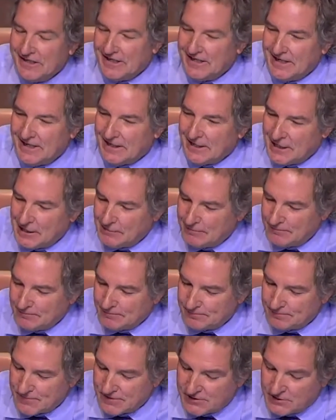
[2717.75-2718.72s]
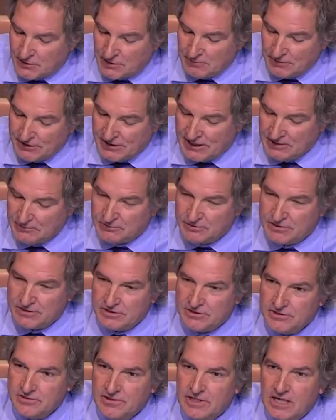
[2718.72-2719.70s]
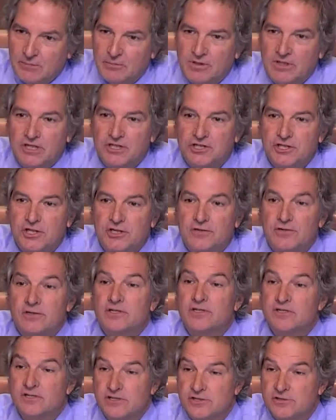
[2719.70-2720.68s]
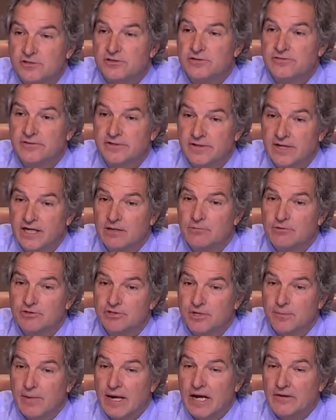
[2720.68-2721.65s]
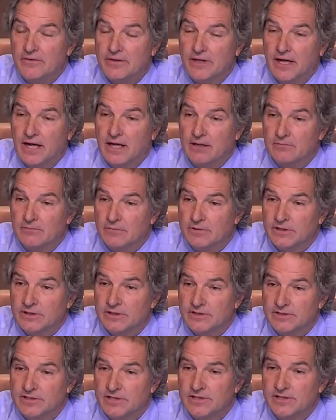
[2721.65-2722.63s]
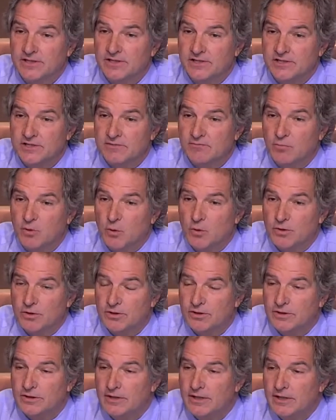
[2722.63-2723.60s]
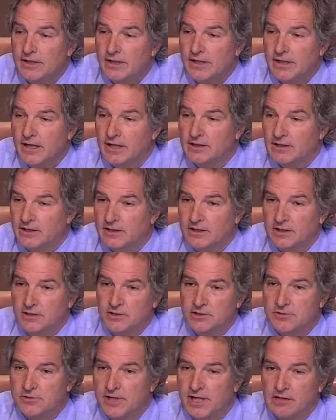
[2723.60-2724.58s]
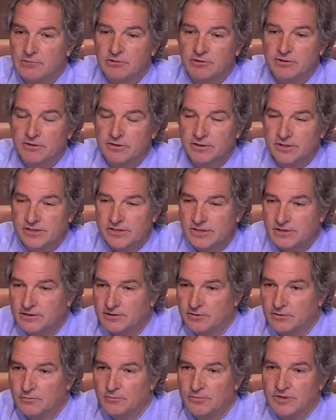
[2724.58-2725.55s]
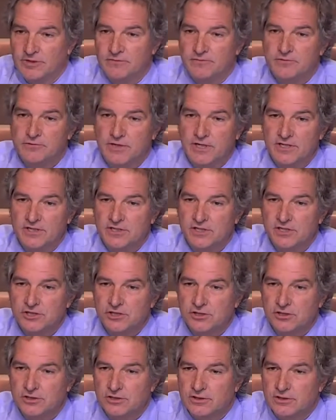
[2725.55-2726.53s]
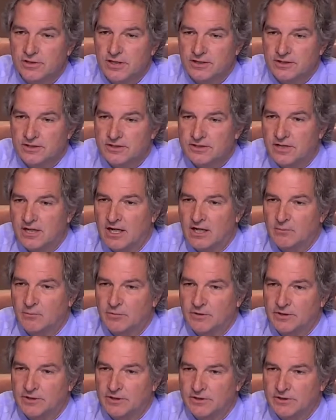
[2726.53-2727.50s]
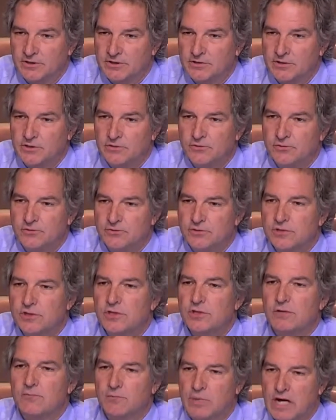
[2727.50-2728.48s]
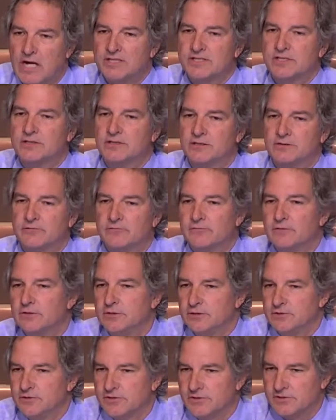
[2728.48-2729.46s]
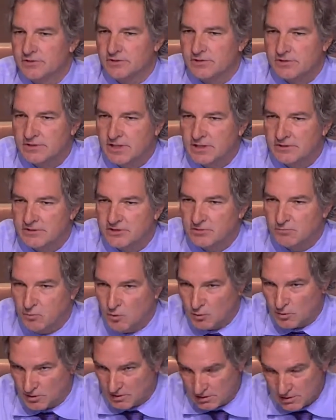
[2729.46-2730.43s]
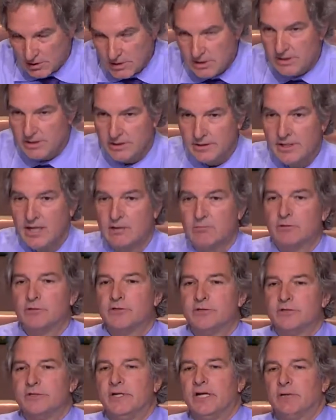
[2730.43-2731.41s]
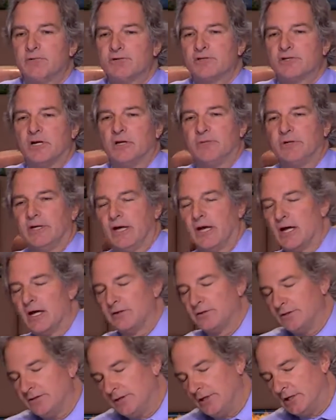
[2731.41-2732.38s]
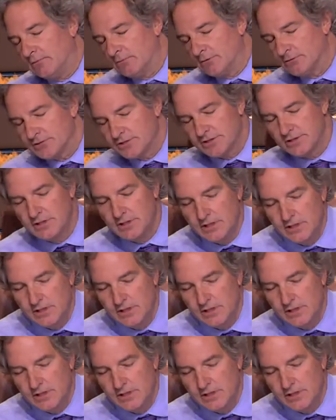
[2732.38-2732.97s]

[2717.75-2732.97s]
So I'm unable to do that, but I share the concern of the neighbors about that, because I think it's important, and I think your neighborhood is in a little bit of transition at a time when it could use positive uses that support neighbors coming out and neighbors